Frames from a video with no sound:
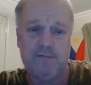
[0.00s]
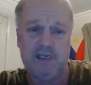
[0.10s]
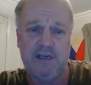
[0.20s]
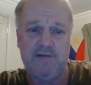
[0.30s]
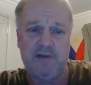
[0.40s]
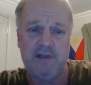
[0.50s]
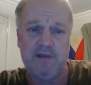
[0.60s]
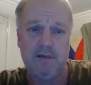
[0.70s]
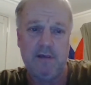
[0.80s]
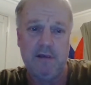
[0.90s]

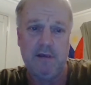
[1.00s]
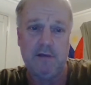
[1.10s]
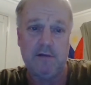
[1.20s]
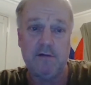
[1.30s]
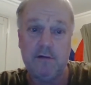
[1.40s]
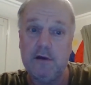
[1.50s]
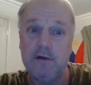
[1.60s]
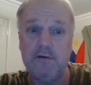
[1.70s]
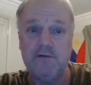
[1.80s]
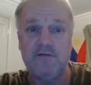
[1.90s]
giving to
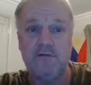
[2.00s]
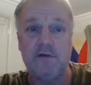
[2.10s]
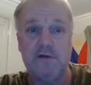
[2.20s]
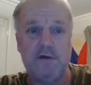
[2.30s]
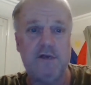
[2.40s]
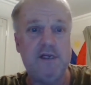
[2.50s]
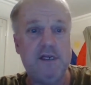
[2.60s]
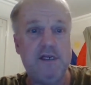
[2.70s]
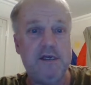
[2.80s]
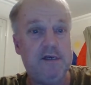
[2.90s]
those that
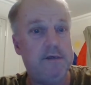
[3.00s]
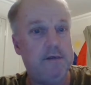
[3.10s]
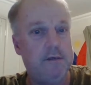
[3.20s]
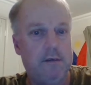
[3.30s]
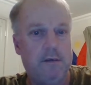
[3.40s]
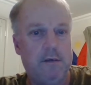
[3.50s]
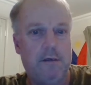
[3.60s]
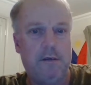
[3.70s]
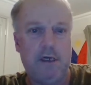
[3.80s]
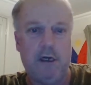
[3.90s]
need
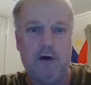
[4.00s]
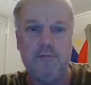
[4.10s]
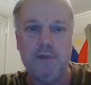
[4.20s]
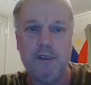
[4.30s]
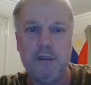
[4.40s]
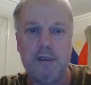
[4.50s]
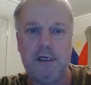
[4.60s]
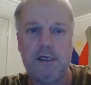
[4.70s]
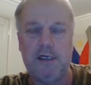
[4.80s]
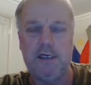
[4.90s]
help,
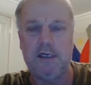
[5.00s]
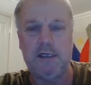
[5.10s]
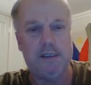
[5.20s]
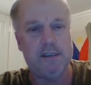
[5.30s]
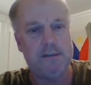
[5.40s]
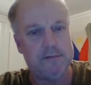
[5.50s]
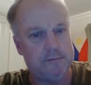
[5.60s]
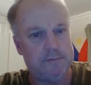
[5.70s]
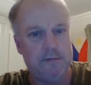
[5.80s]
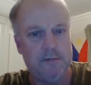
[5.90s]
uh,
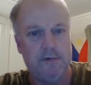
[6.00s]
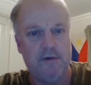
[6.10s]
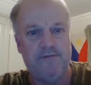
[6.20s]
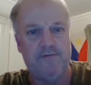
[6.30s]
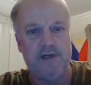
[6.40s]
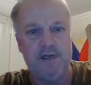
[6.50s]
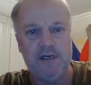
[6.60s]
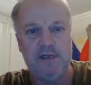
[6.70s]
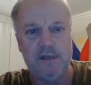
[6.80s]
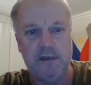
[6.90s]

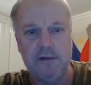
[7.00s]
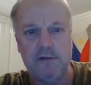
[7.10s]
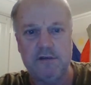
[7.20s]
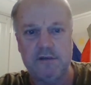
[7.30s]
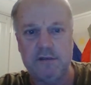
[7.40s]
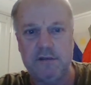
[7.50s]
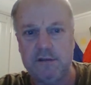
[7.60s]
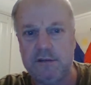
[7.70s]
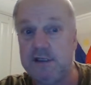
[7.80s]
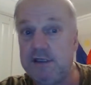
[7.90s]
feeding those that
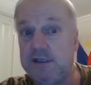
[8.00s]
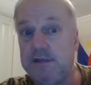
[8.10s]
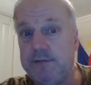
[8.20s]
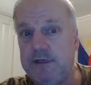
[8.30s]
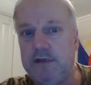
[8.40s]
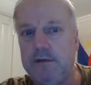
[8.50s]
need to be